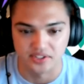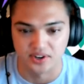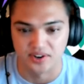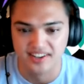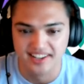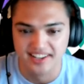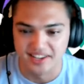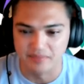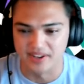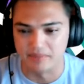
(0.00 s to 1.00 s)
So
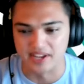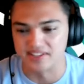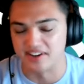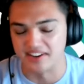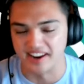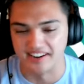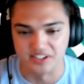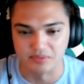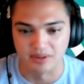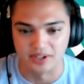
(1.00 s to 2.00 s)
him being based out of Canada
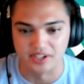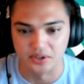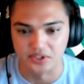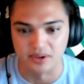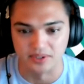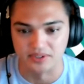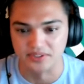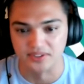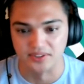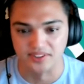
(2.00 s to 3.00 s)
is probably a huge W
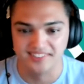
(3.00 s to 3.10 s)
too.